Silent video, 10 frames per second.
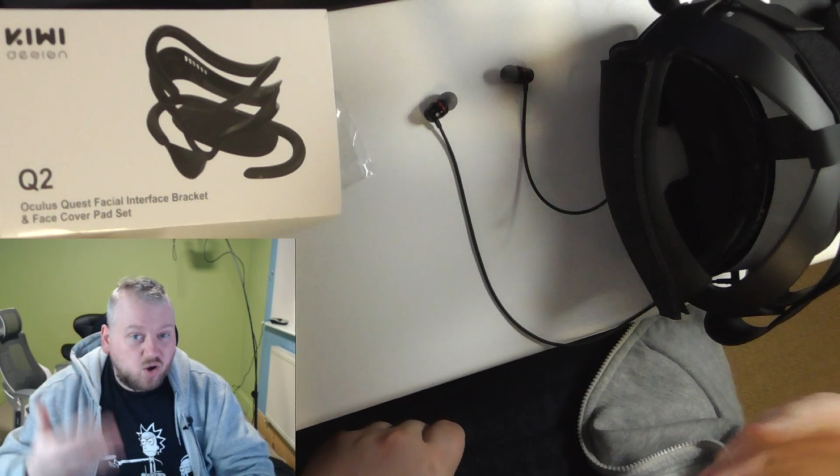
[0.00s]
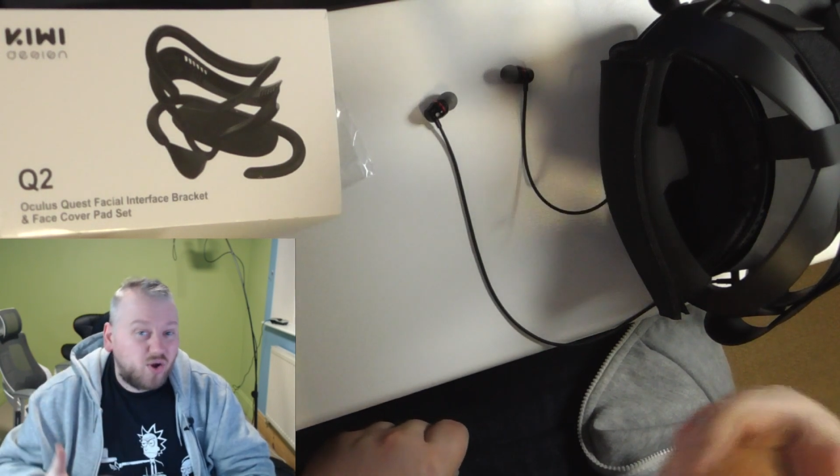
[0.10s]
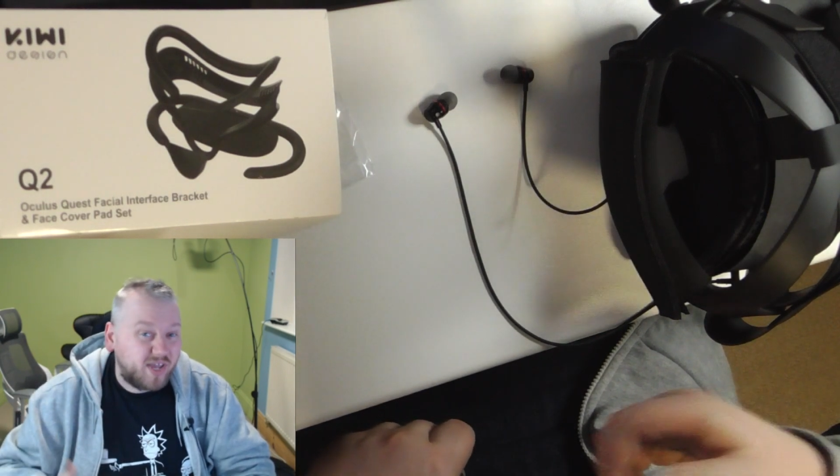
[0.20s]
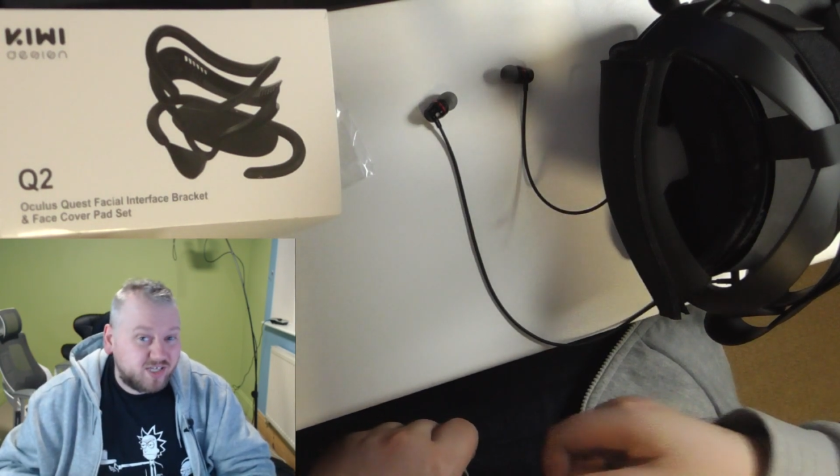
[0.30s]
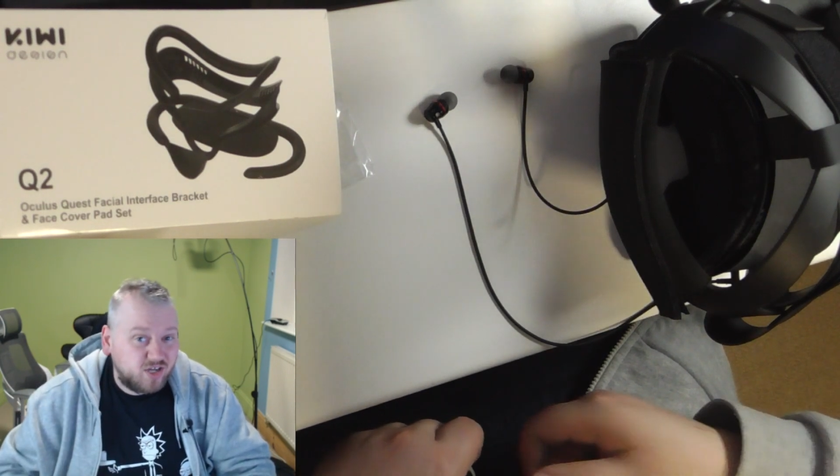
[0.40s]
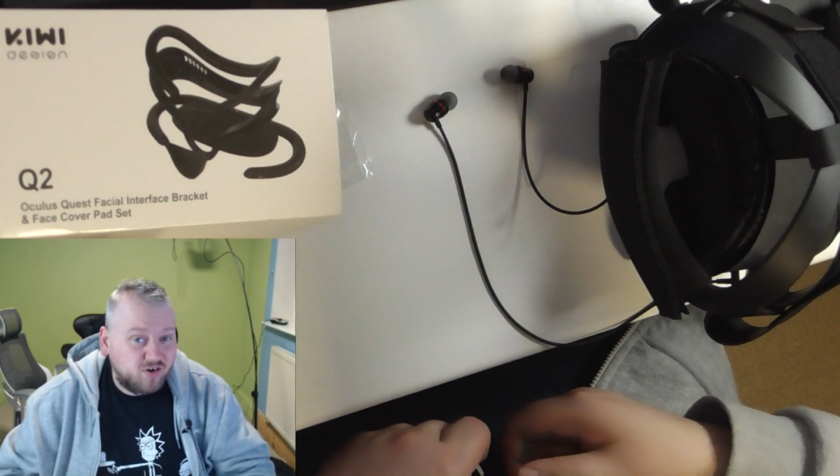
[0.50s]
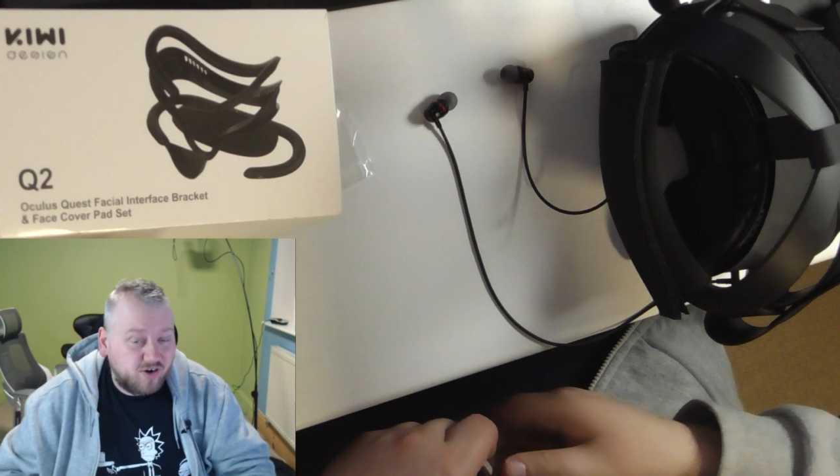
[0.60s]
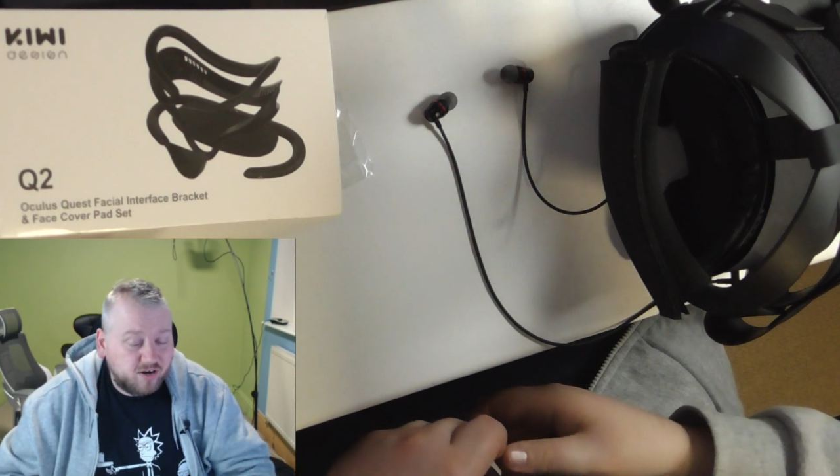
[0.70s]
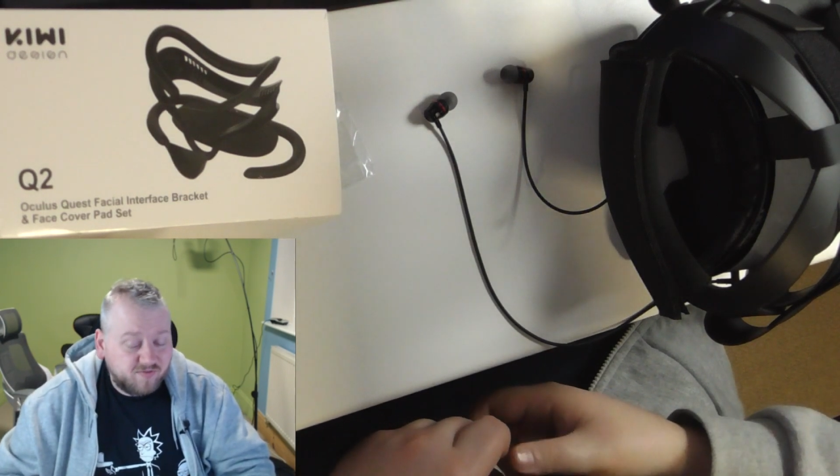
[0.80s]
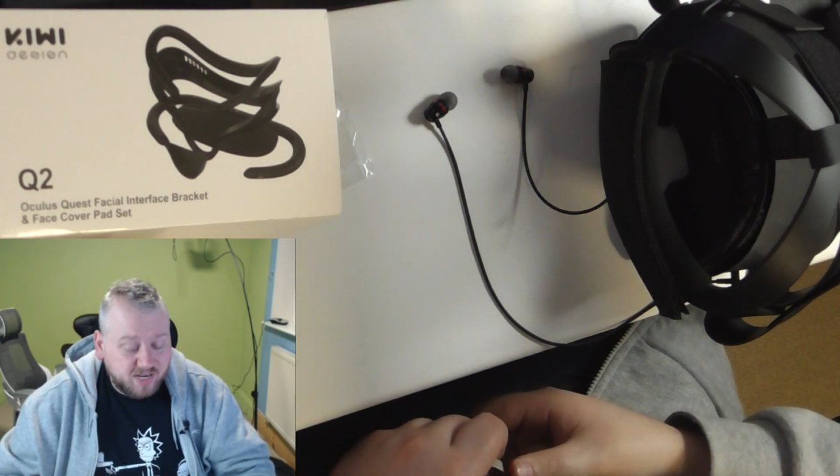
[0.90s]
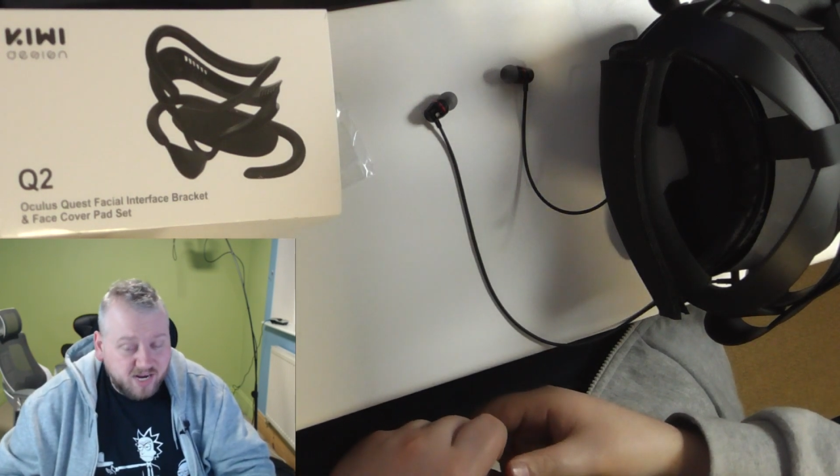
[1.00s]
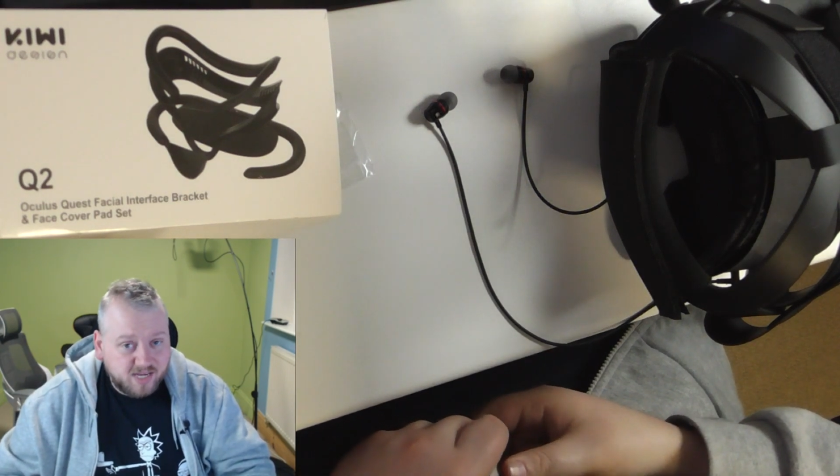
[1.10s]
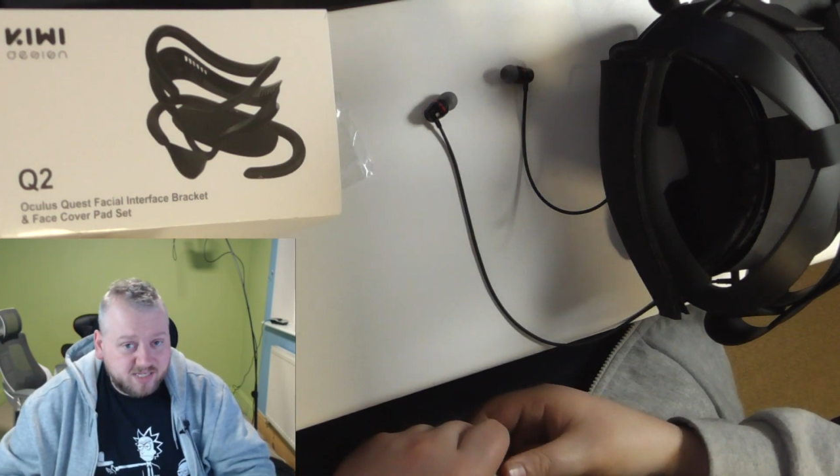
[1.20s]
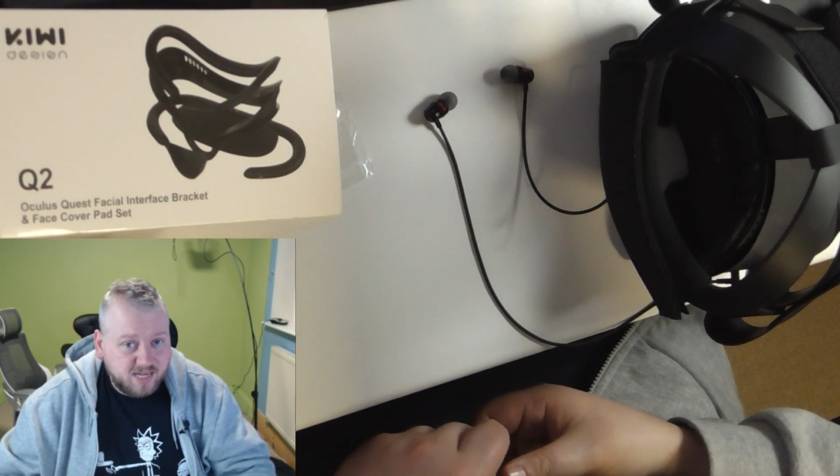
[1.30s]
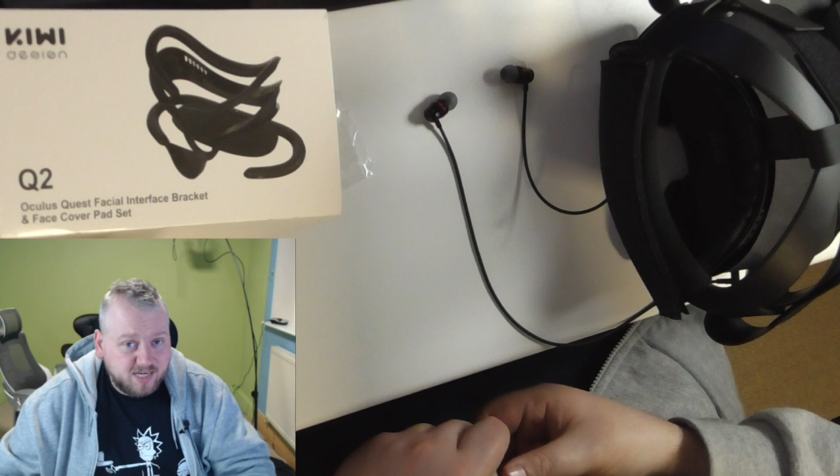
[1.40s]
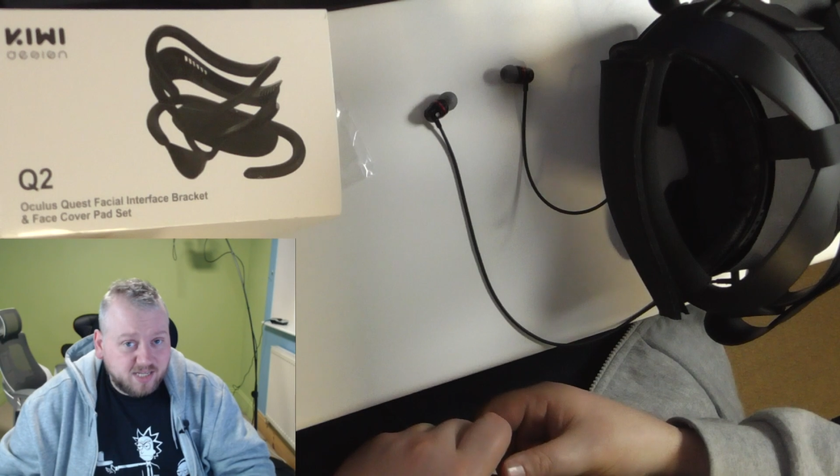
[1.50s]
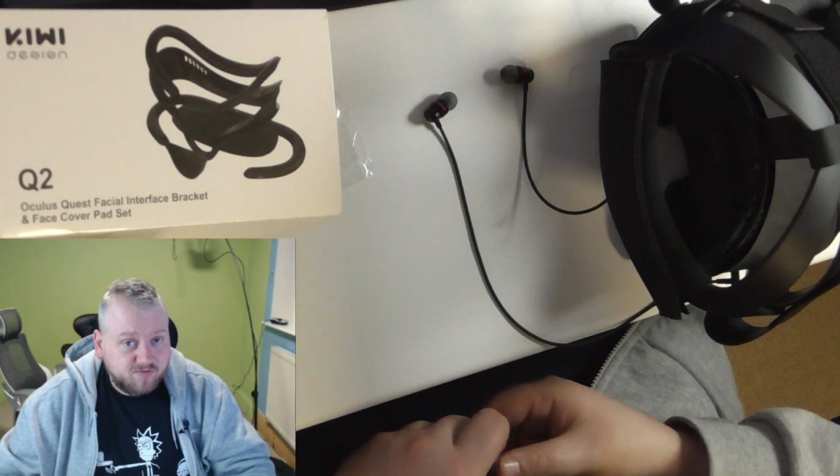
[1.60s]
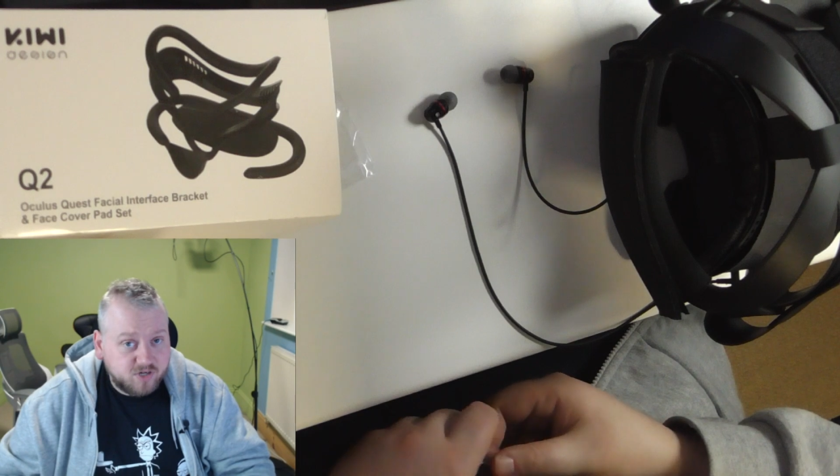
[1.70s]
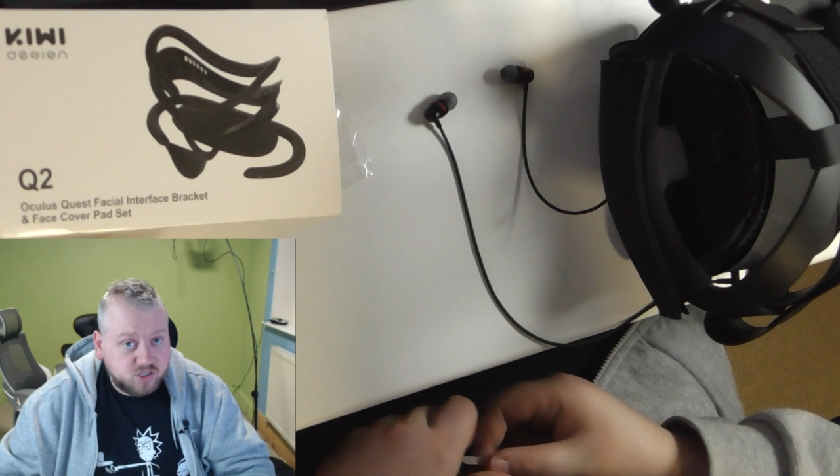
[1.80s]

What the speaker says: quick turnaround of the next day delivery,